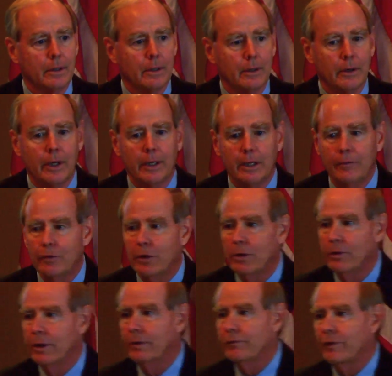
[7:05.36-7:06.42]
All right, if you go
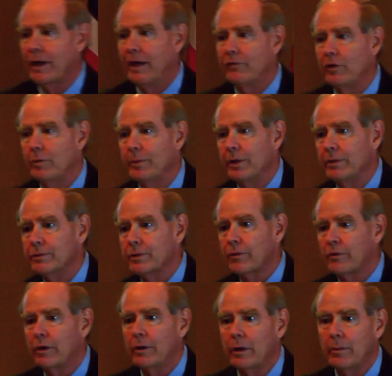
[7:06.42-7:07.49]
get 5 emails or
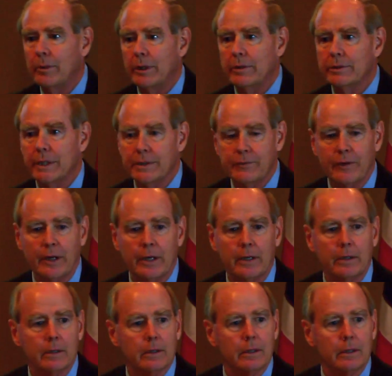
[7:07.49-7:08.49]
3 emails, that's fine.